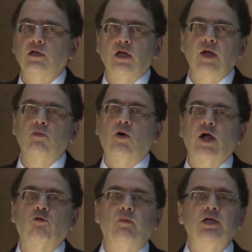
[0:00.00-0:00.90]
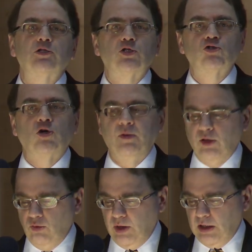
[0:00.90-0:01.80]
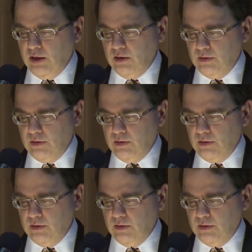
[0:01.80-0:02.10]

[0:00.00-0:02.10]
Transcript: the labor market remains disturbingly weak.